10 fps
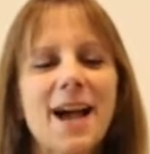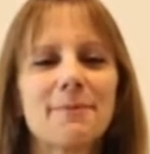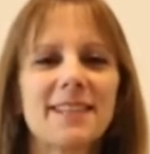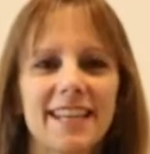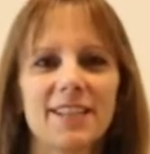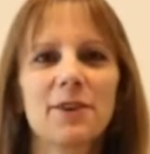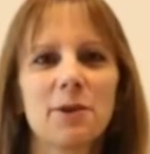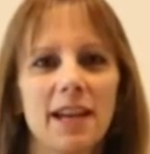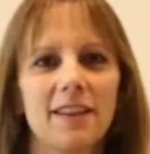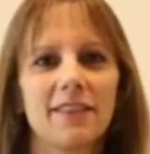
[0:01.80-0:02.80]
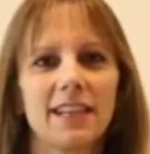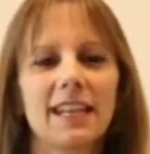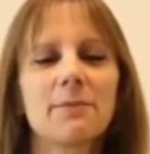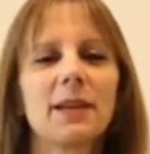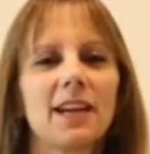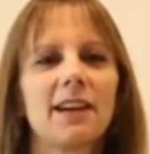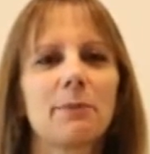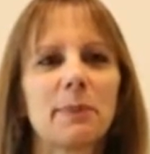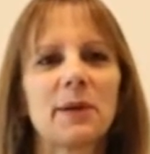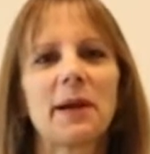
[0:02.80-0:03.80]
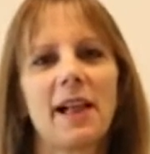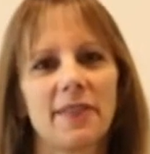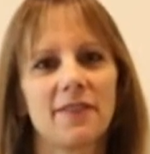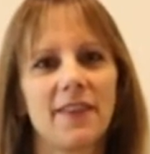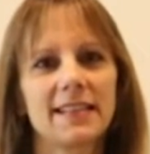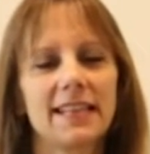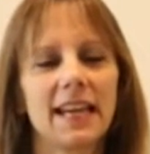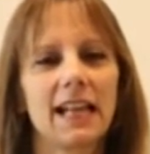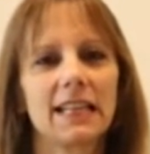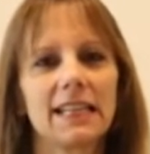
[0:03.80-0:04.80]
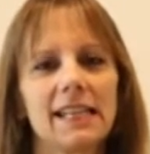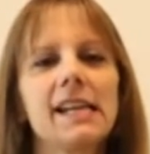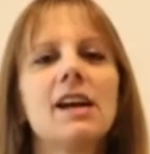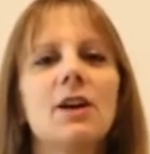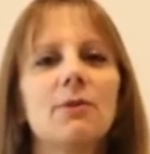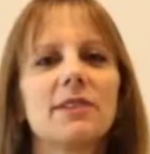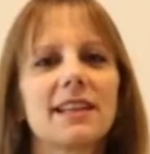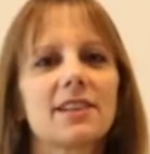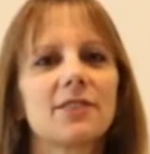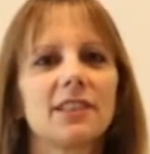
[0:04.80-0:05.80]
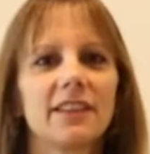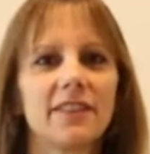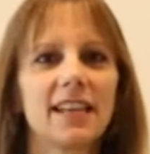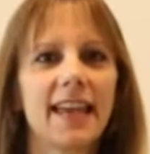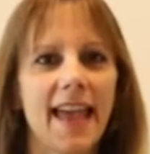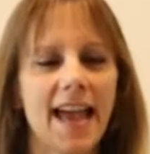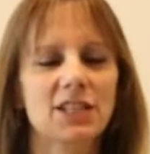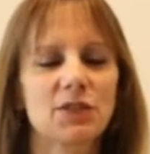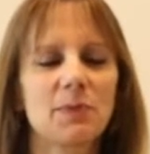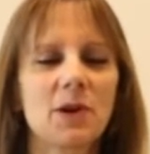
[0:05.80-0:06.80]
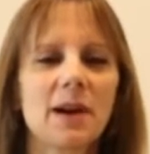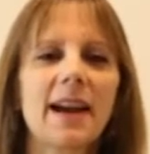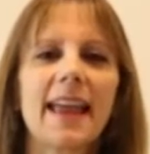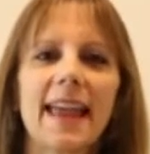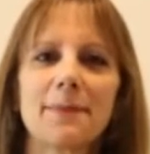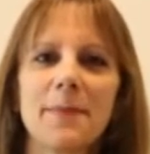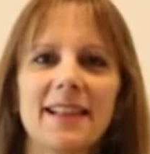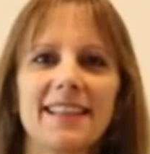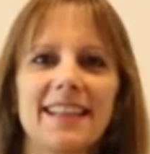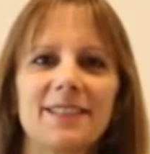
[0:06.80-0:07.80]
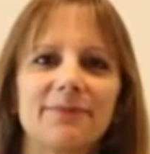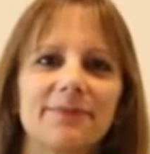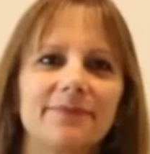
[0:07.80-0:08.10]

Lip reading: I'm Dana Craven. I'm here at Pure Health and Vitality with Dr. Olivia Cashmore and Melanie.